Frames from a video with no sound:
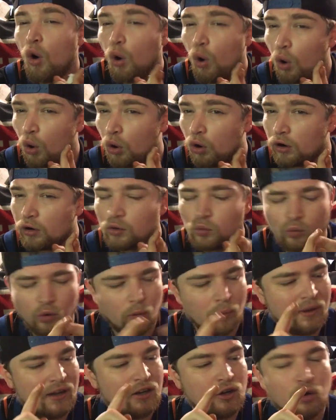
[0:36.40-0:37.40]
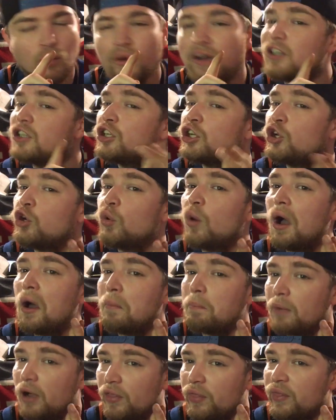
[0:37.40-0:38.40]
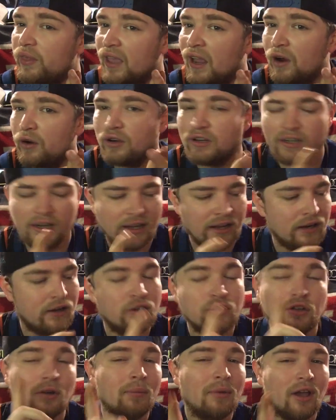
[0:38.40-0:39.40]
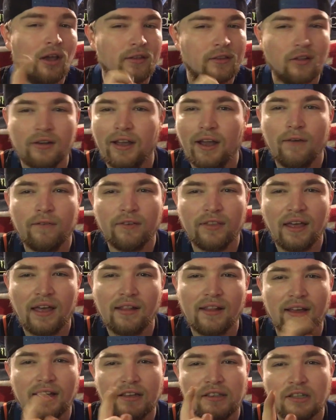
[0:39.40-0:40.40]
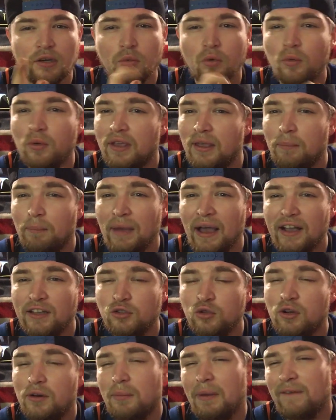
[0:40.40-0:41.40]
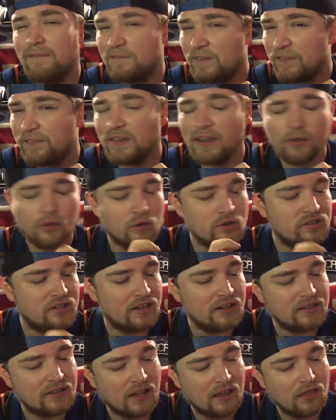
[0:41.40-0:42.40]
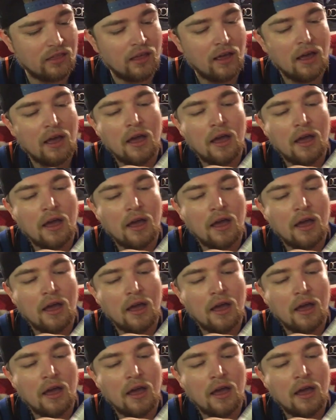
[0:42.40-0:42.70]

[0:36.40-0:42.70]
or we'll be doing 2 a month guaranteed. So be on the lookout for that. Like I said, we'll get back to it about 15th or 16th.